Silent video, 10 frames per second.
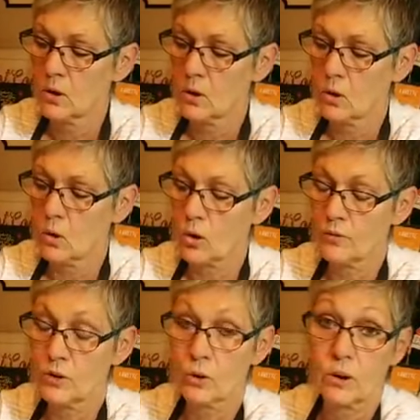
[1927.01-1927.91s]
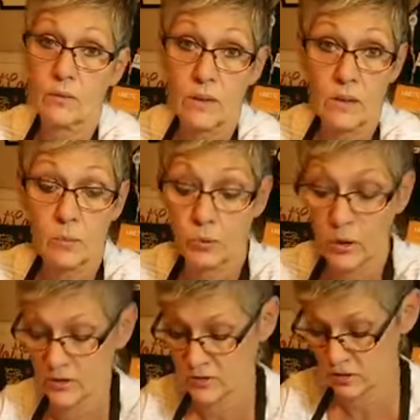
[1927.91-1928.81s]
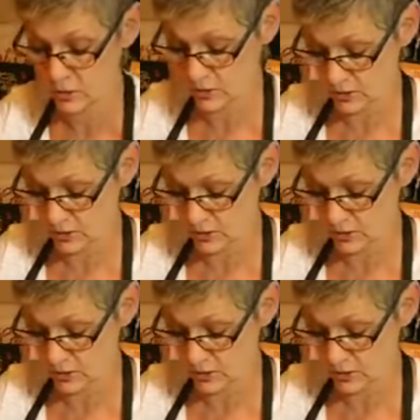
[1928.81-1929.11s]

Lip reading: or if you don't have a heat press, you can